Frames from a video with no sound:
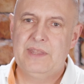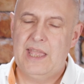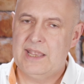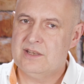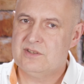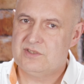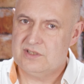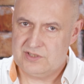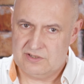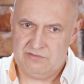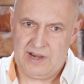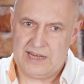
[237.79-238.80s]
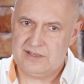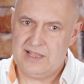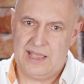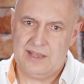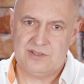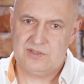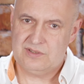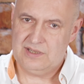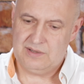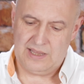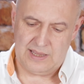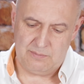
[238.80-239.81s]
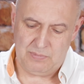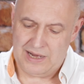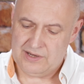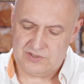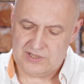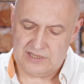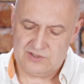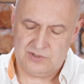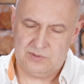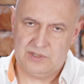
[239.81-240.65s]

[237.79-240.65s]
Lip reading: and direct that balancing to